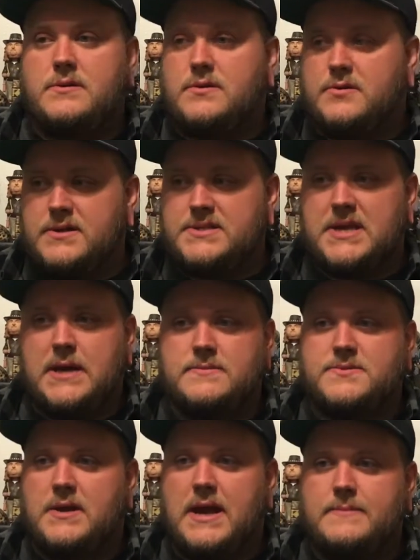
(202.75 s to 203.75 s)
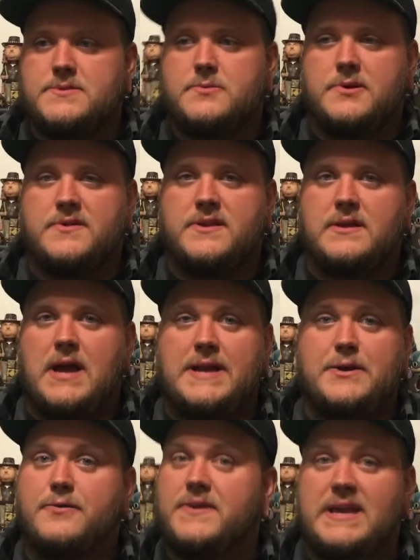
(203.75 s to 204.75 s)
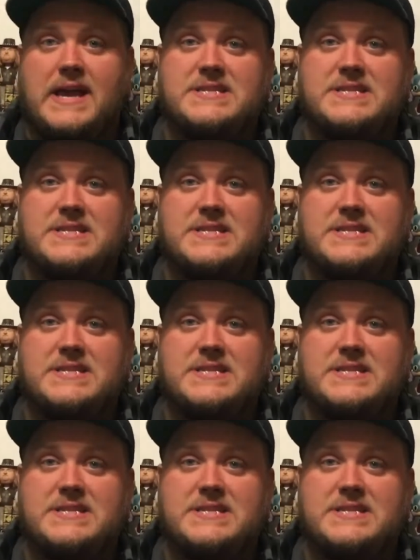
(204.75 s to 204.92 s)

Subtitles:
Chris Hemsworth, I don't think